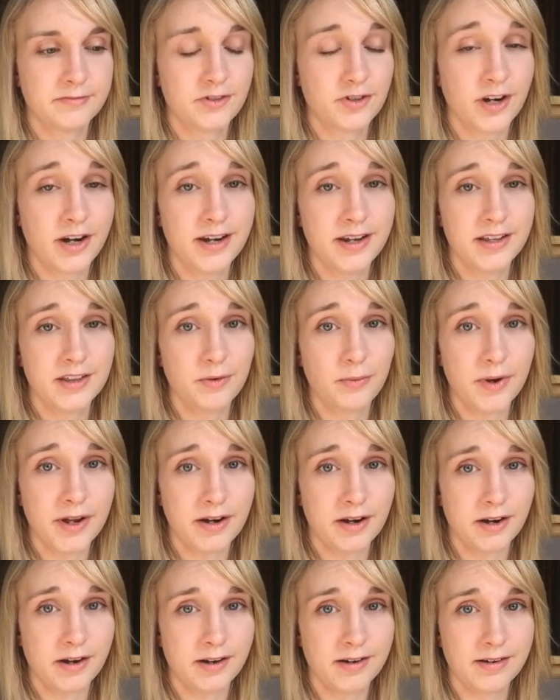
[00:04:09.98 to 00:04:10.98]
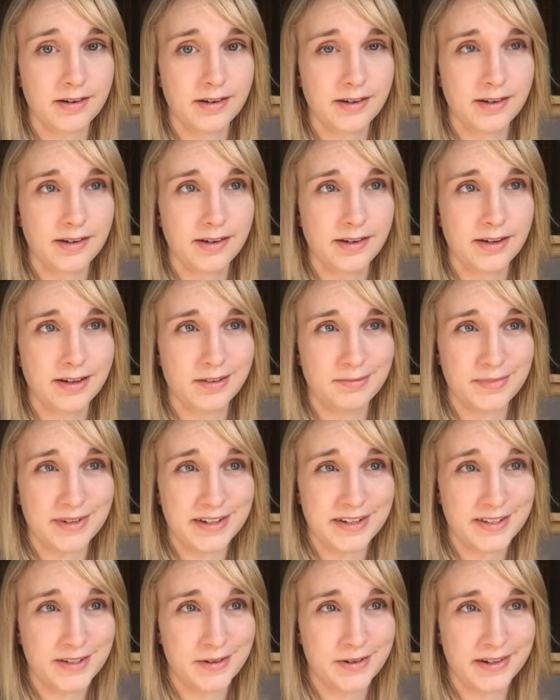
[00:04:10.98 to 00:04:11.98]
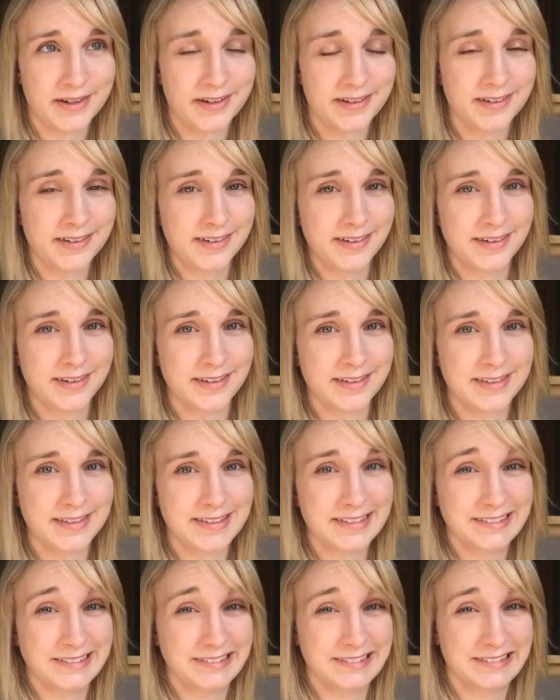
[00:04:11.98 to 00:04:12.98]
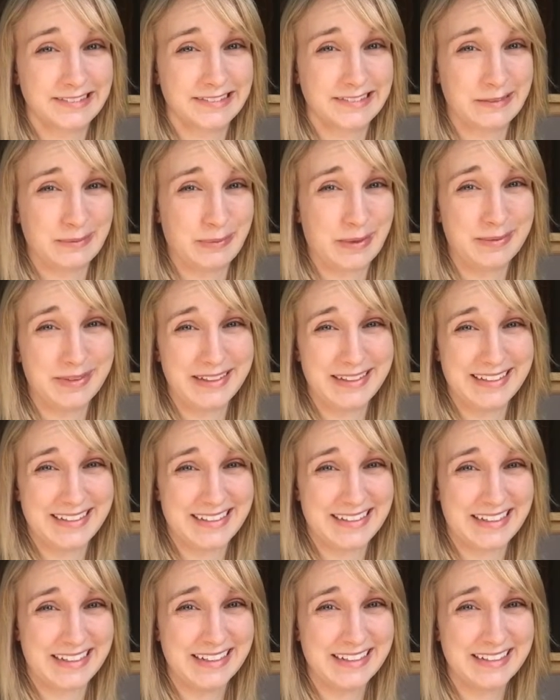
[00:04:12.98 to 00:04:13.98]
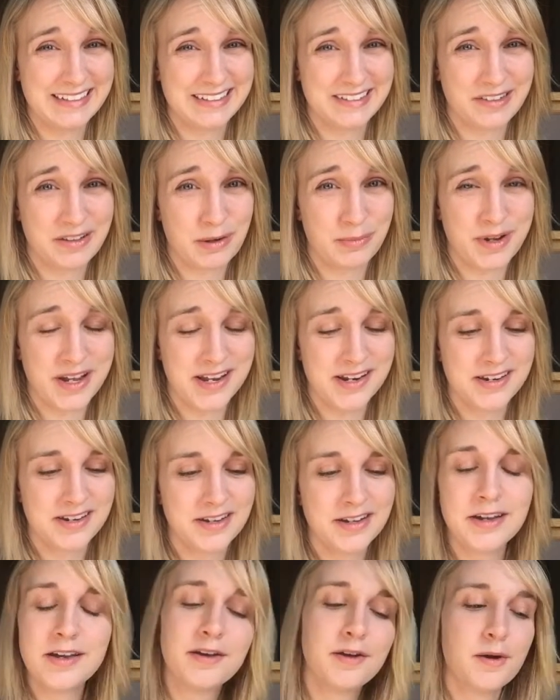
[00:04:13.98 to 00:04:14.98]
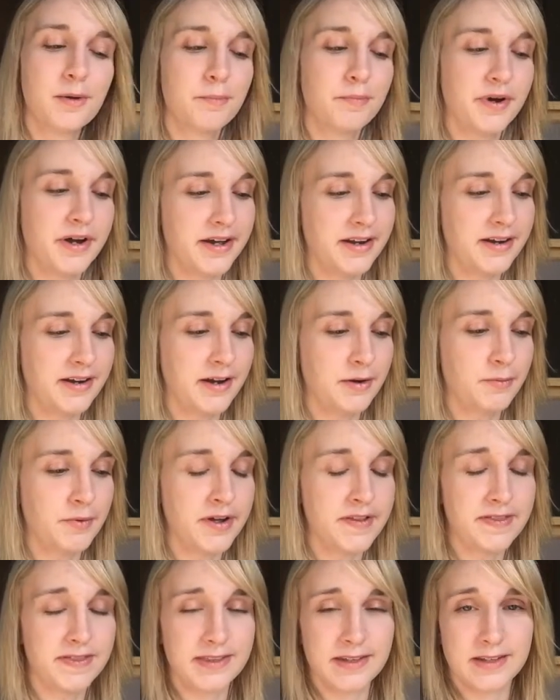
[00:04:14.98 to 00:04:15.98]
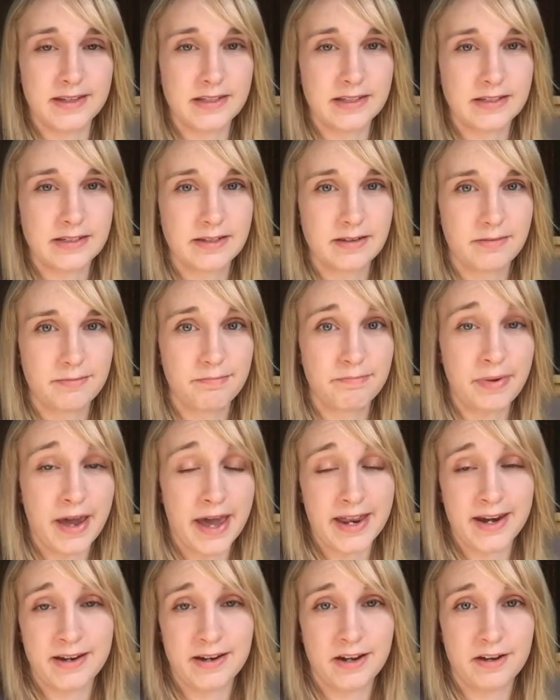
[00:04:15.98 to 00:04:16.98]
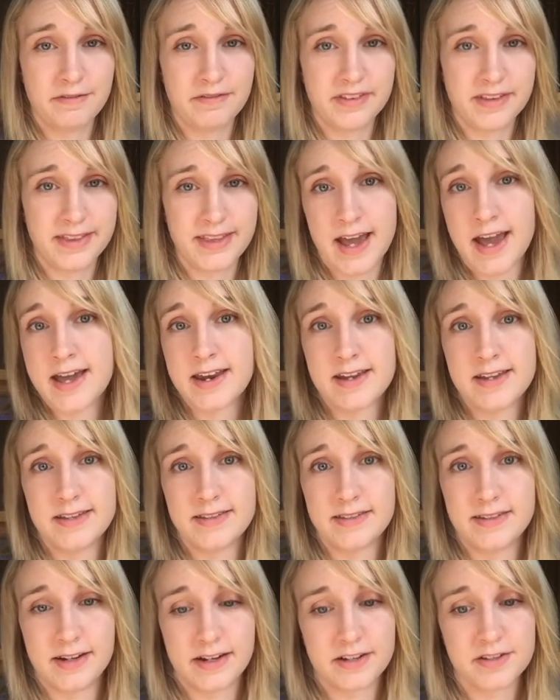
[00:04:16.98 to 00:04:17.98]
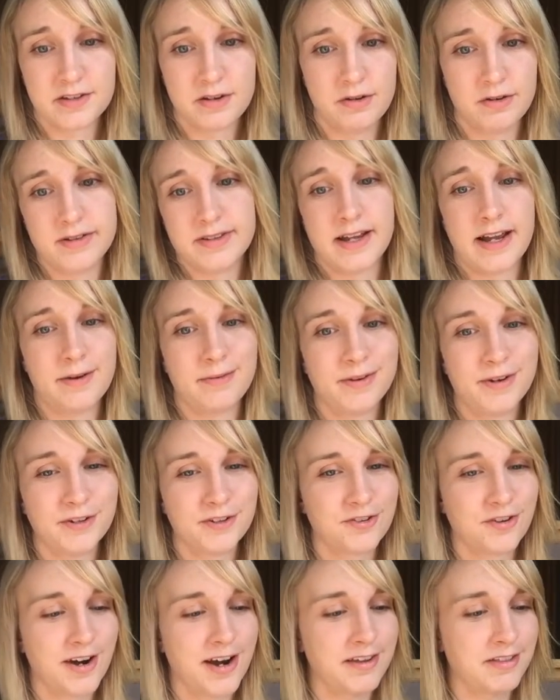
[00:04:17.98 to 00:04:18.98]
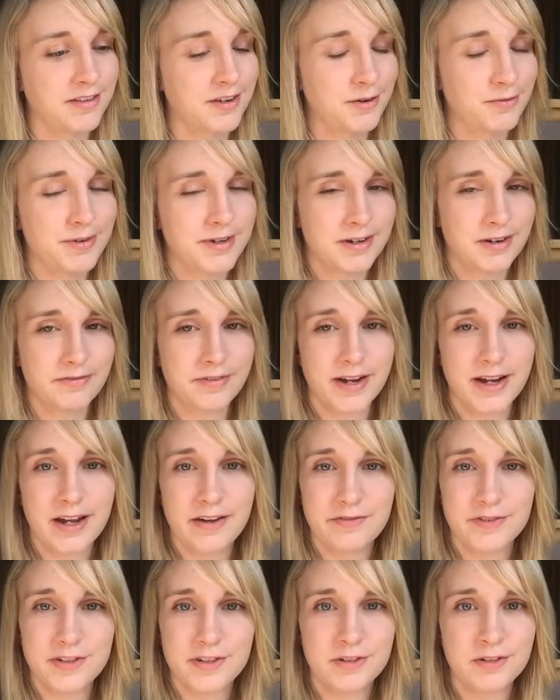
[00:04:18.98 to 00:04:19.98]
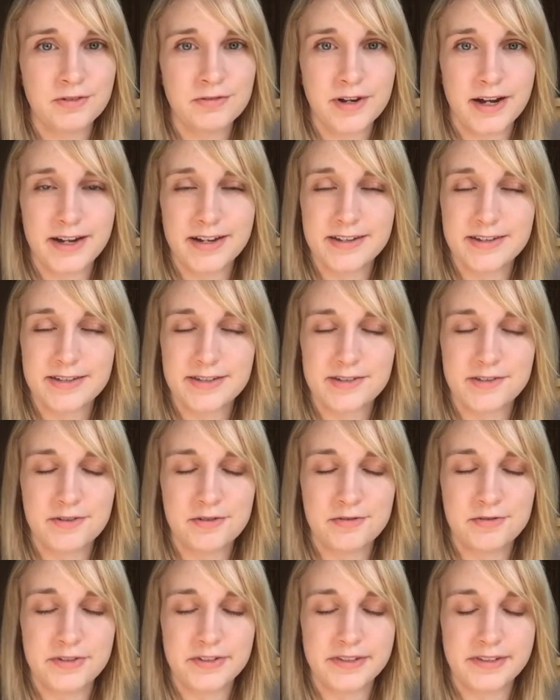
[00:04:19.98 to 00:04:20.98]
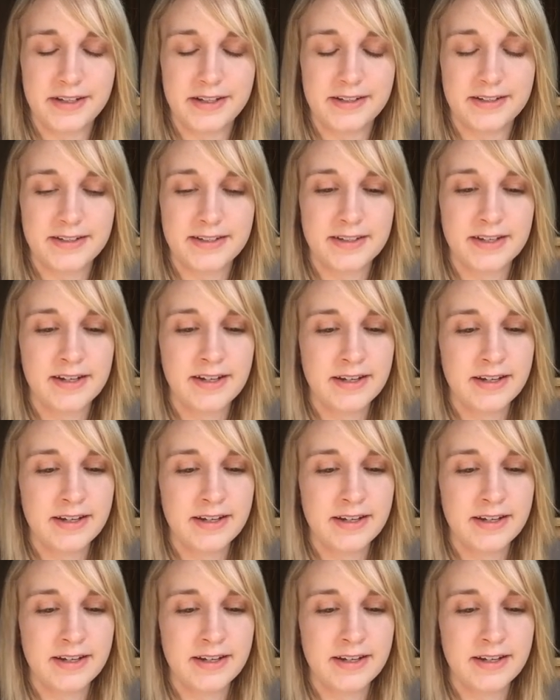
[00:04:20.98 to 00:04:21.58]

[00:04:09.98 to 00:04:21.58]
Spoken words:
training in the winter in Minnesota is probably gonna suck a little bit, but I want this bad enough that is the next goal. I will train through winter if I have to. Ice, snow, sleet,